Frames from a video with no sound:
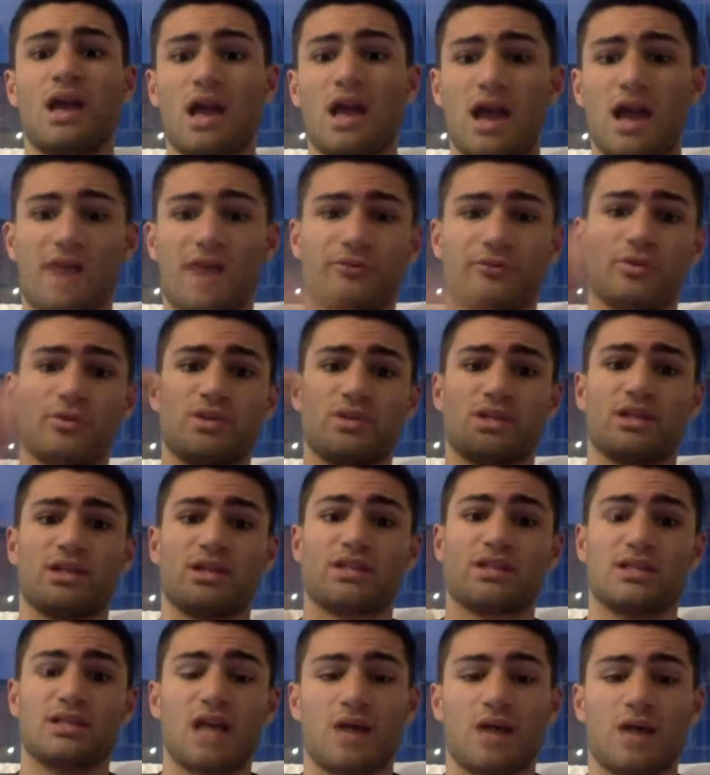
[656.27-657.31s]
after losing
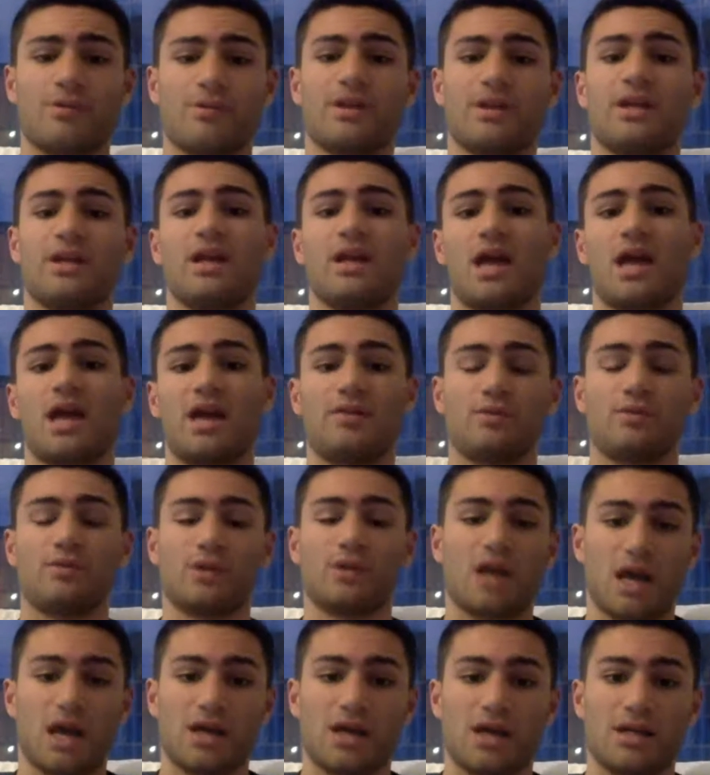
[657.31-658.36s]
Sari and
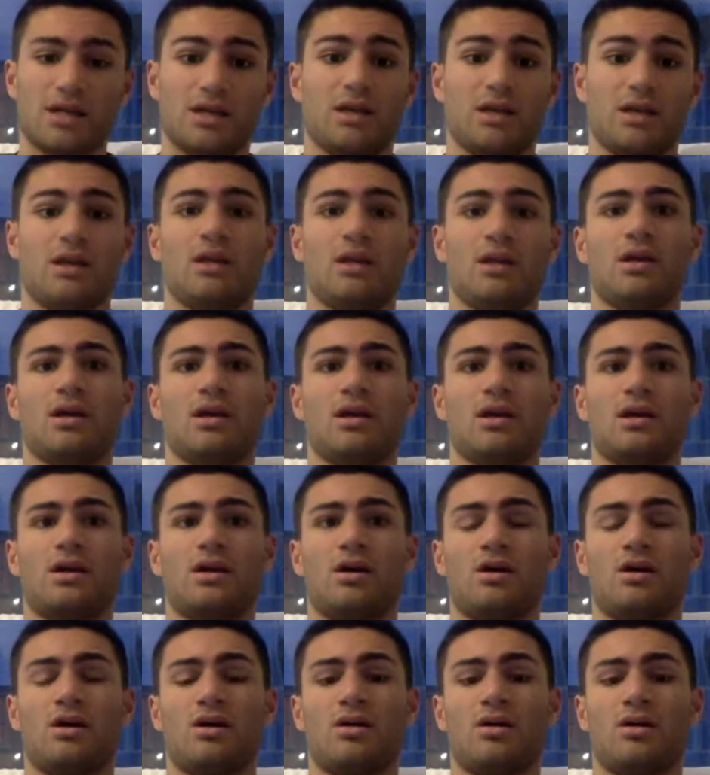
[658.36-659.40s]
Rugani.
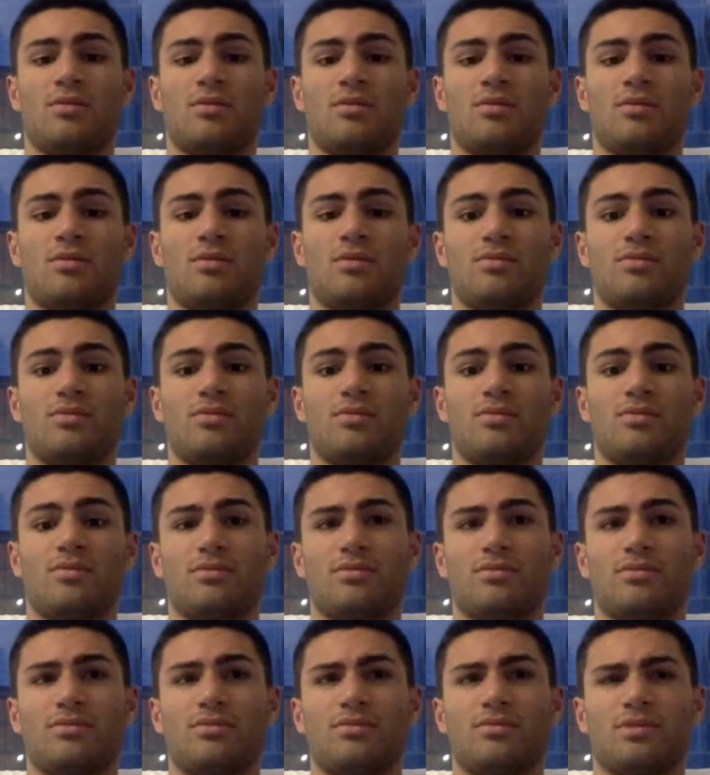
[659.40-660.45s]
Um,
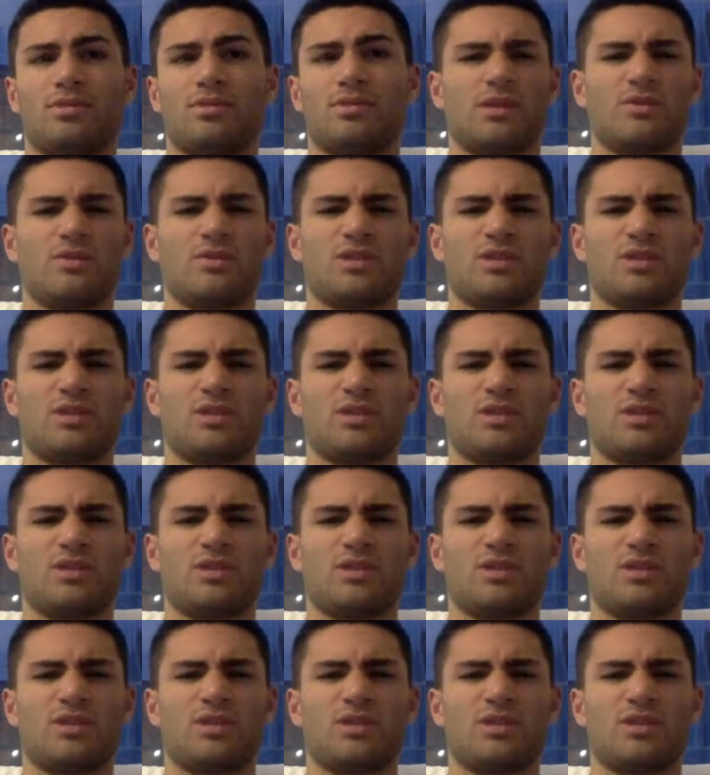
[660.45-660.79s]
and